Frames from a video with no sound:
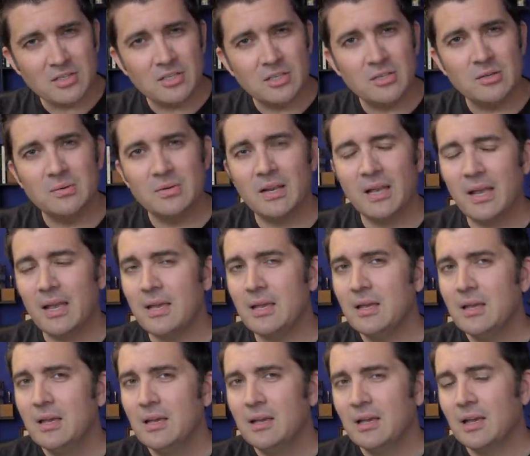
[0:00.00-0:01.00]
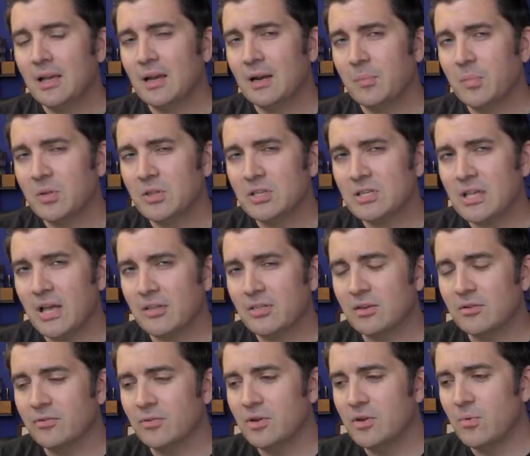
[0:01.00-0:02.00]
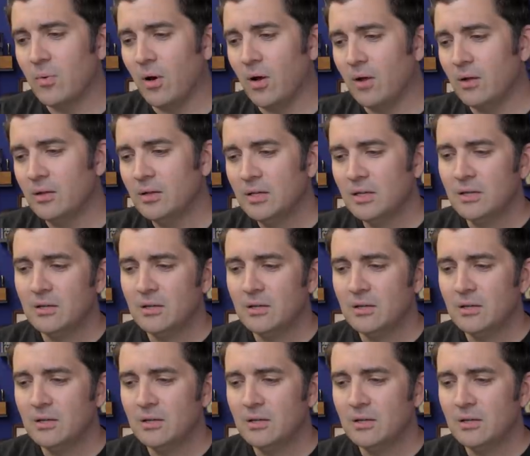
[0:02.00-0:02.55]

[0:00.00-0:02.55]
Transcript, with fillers: in Q and A and kind of put this out there for you all.